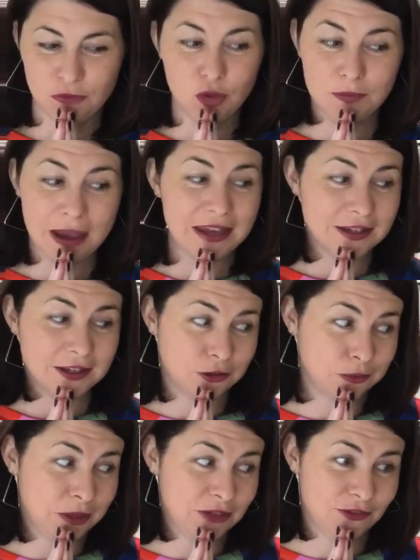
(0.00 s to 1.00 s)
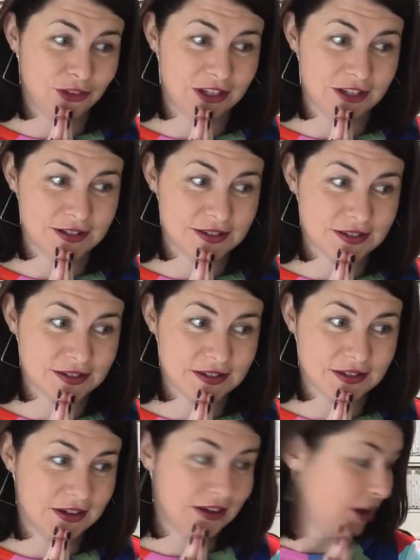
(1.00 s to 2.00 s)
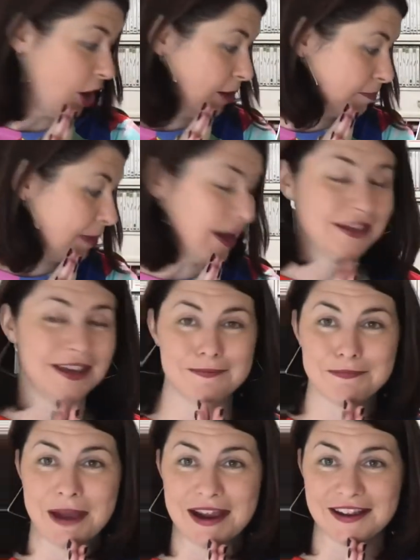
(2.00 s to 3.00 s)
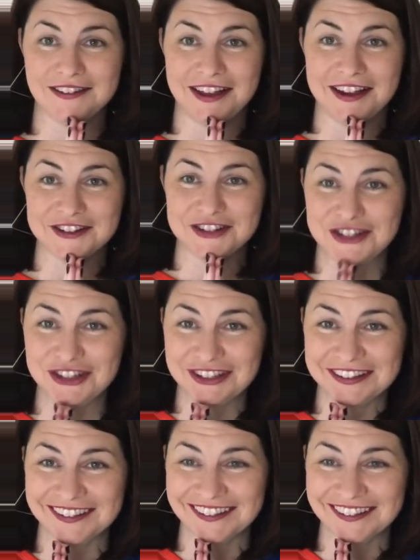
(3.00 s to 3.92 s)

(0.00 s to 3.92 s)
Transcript: You may kill me for this. I may get backlash.